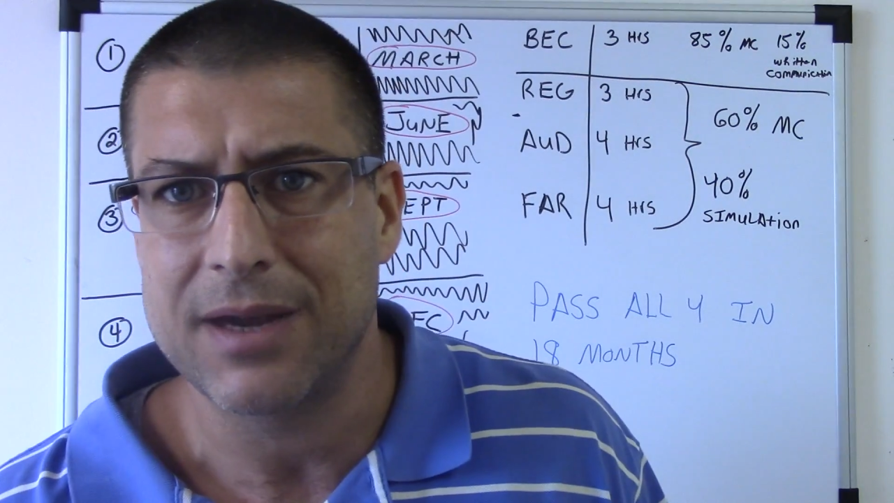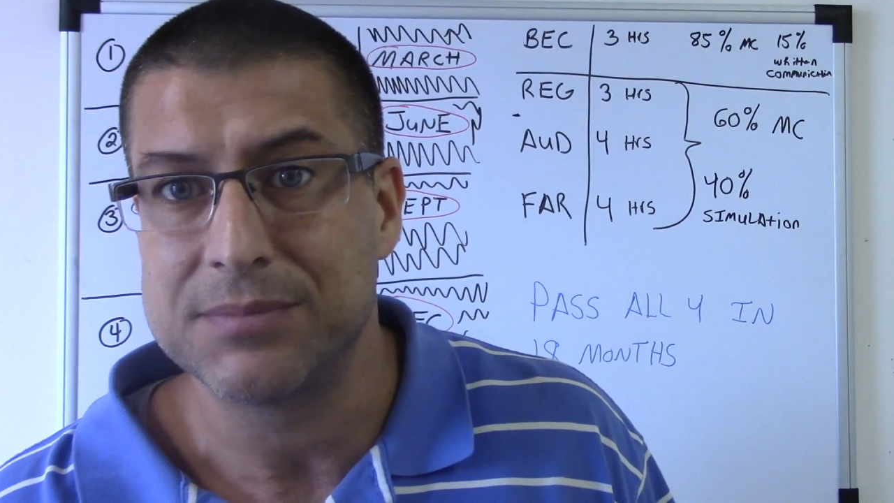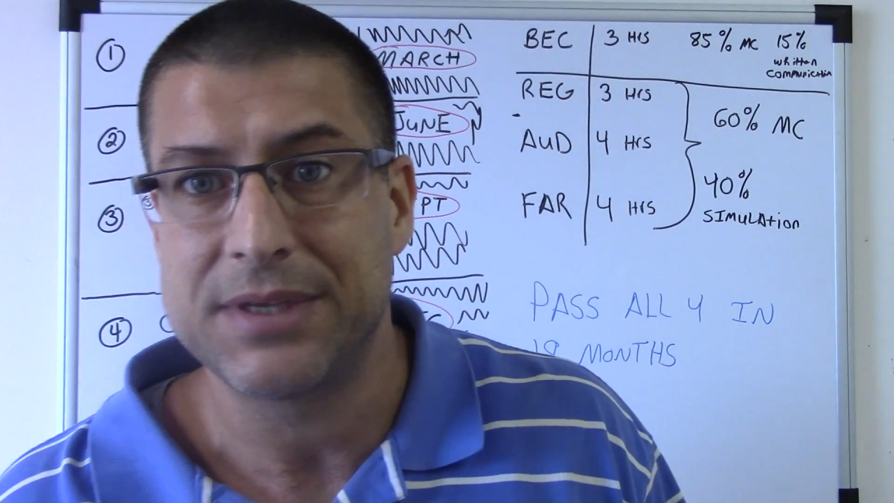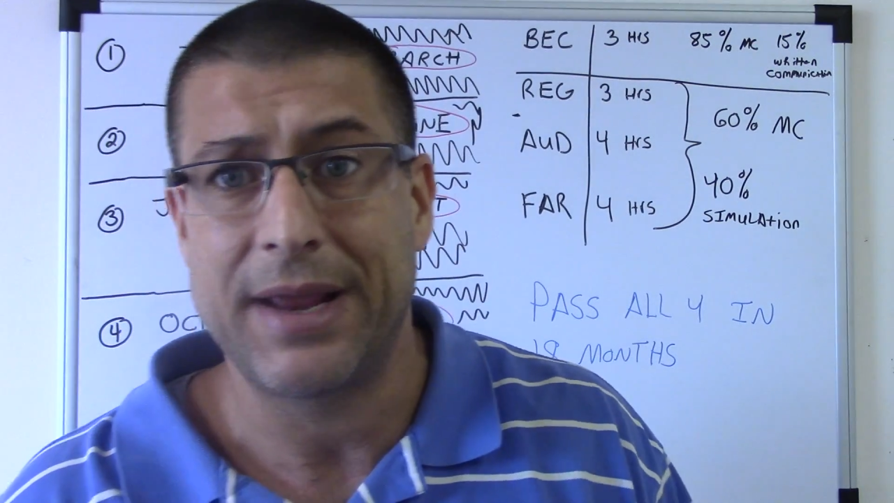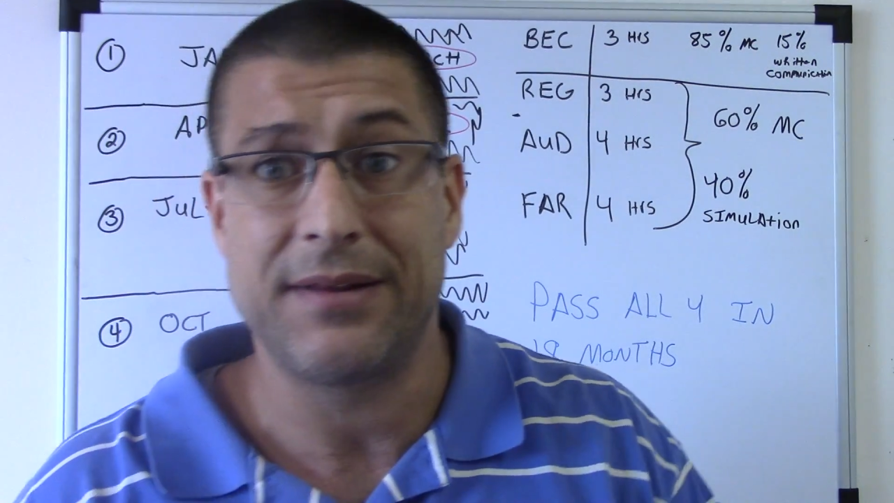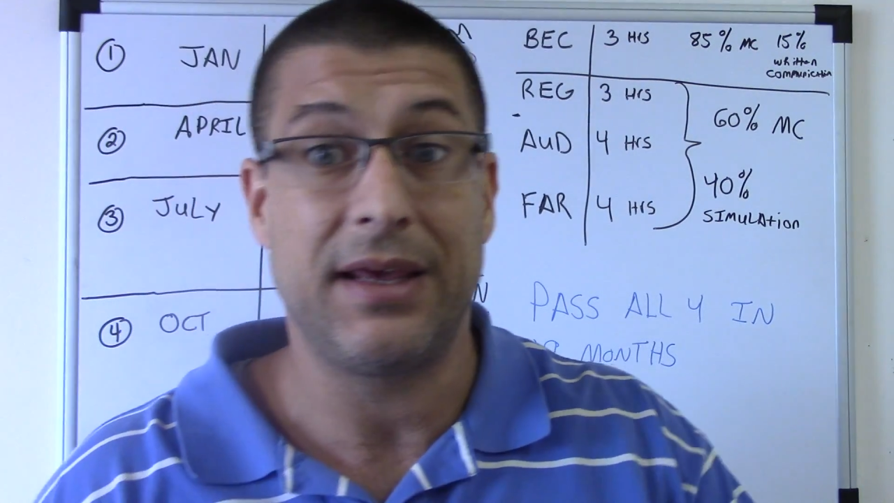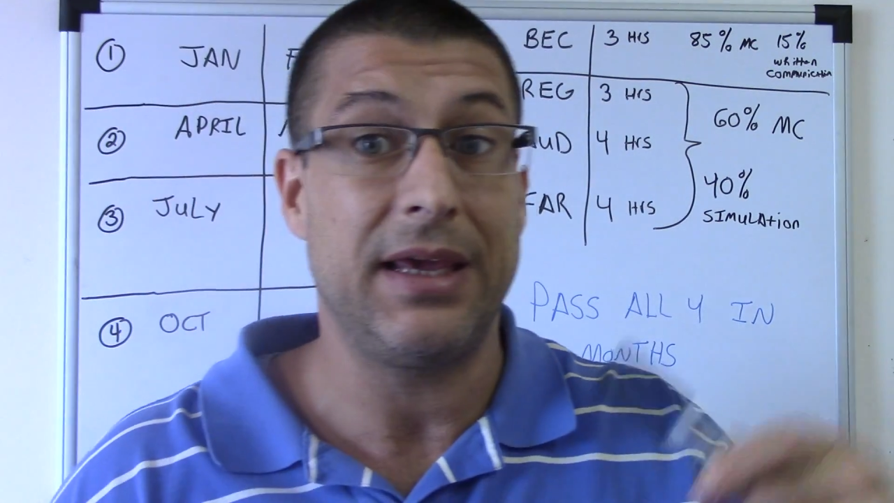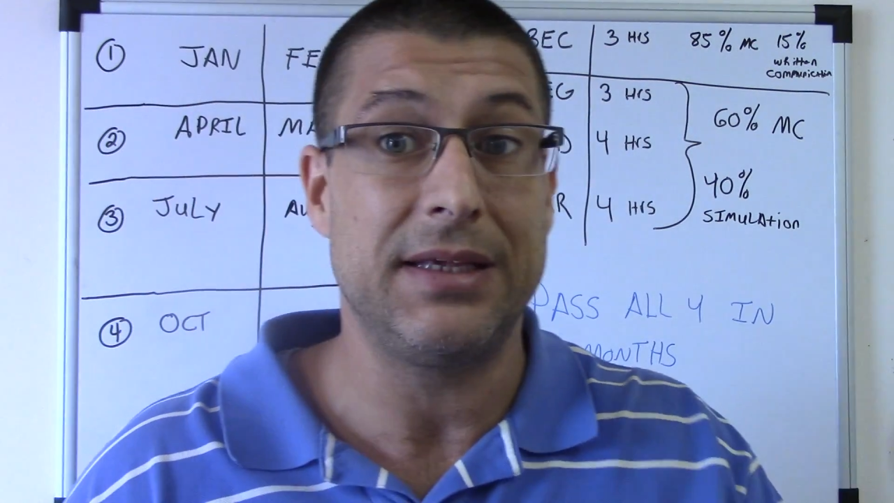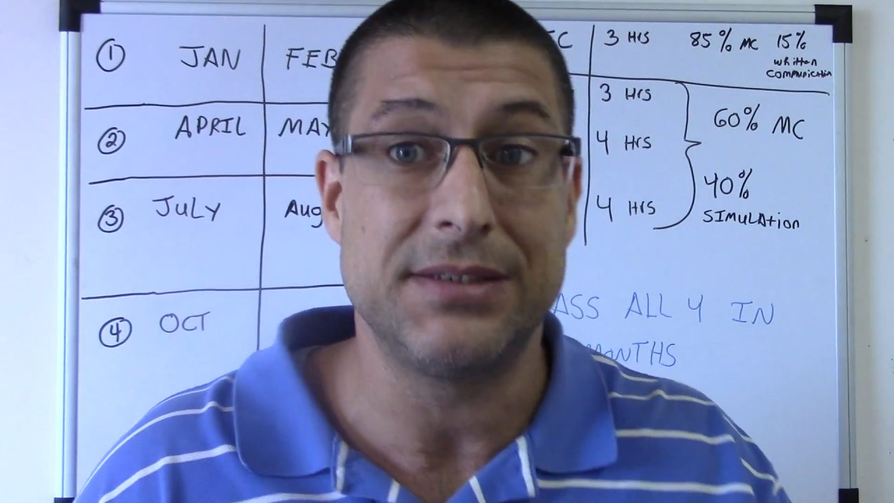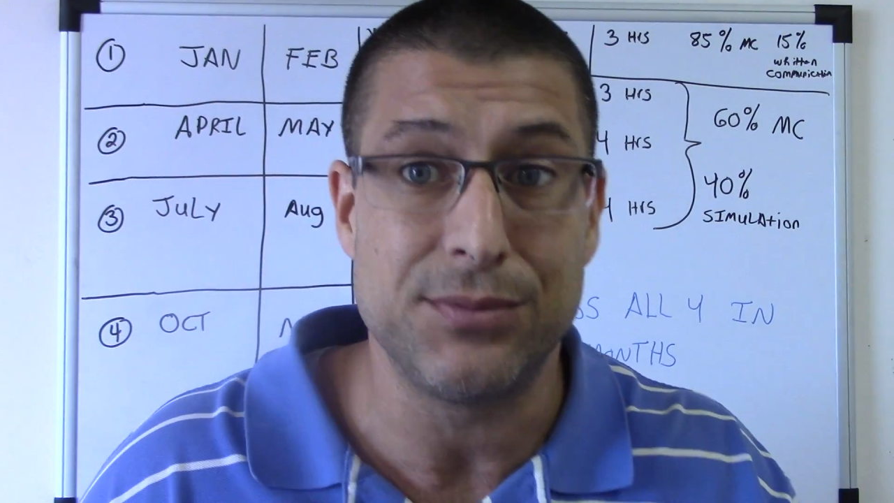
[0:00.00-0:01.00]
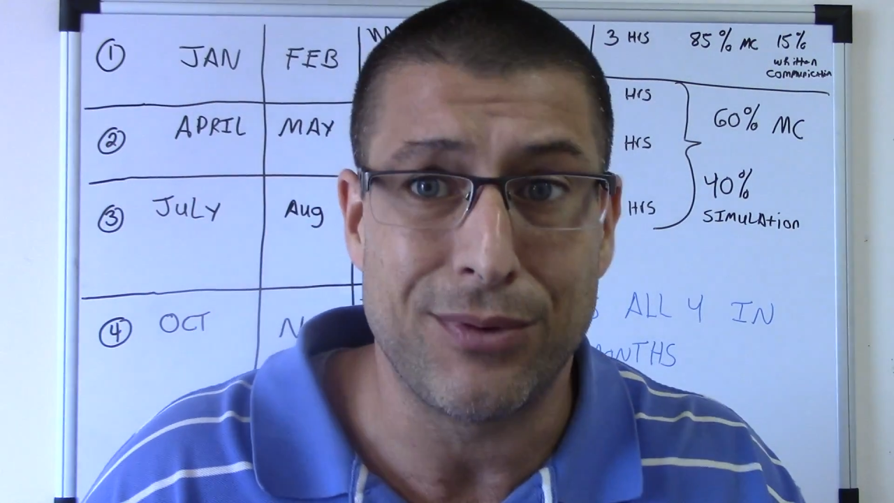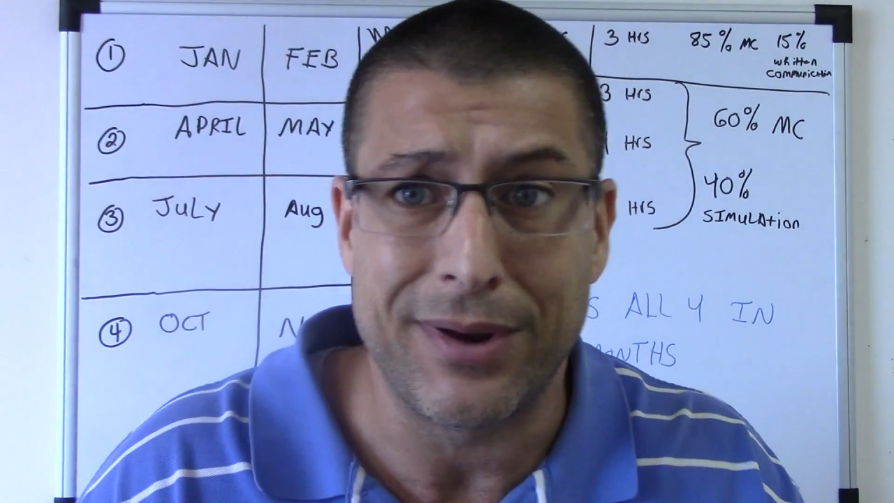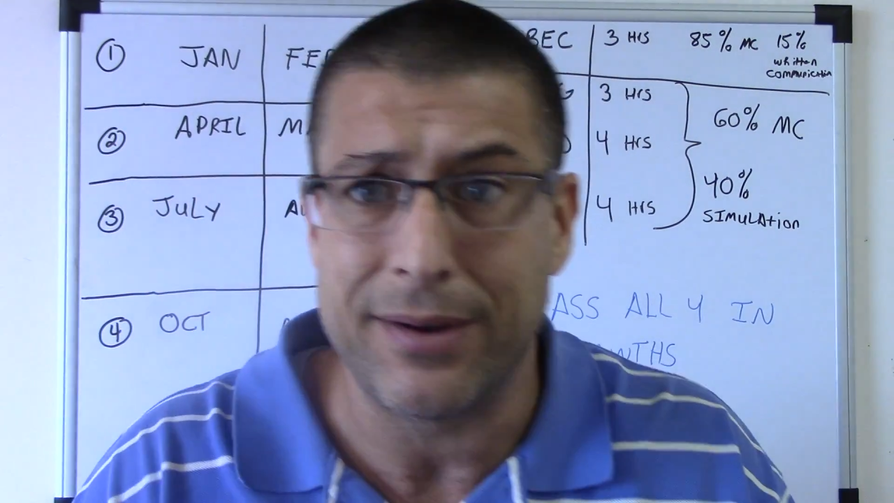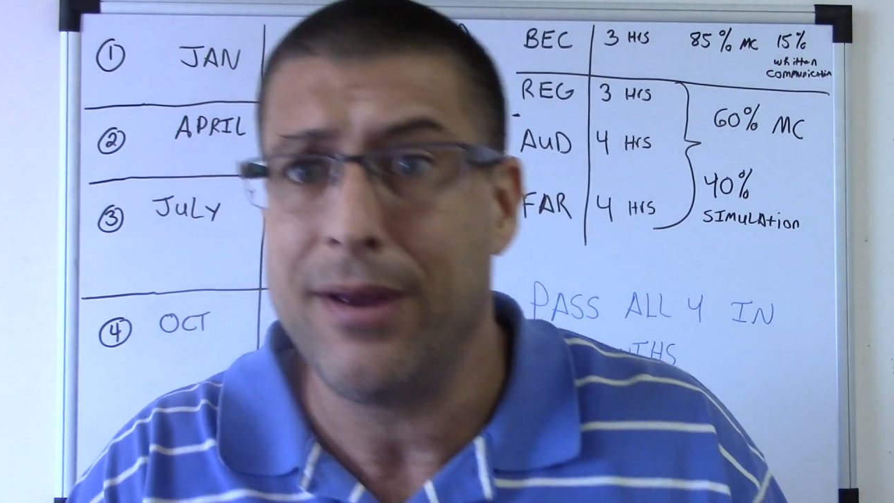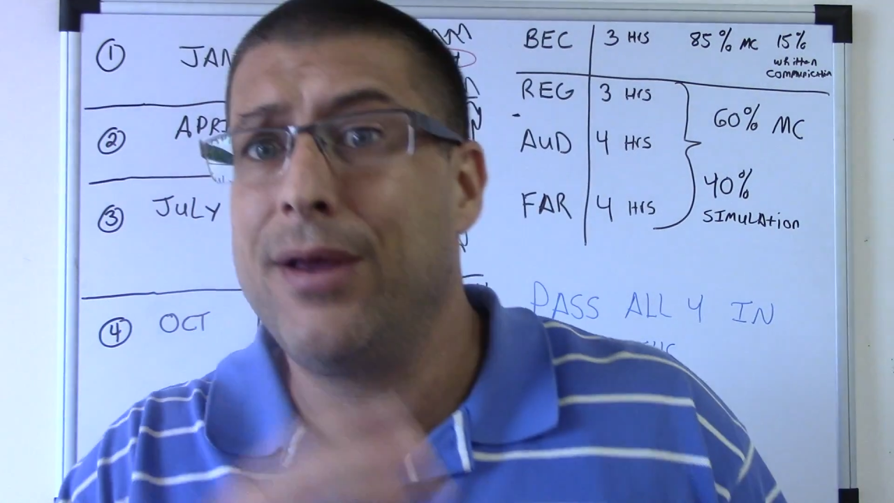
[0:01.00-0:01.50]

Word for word: I'm saying the easy one,